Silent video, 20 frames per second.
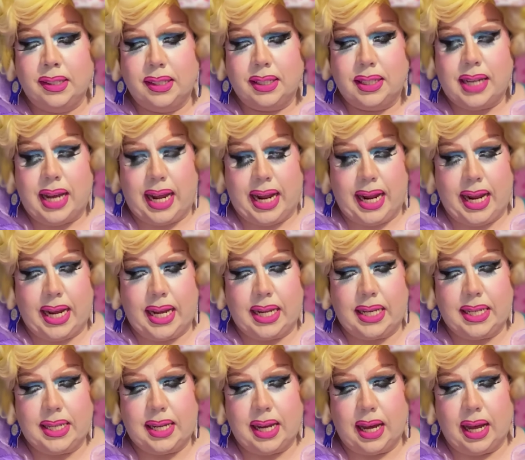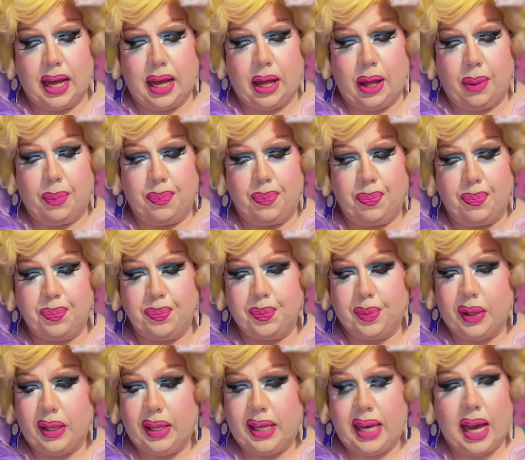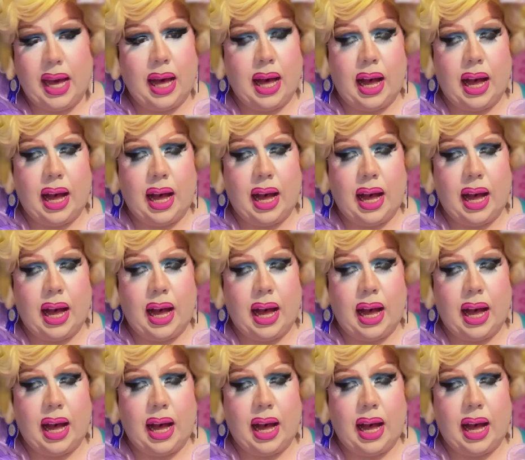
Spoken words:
And yeah,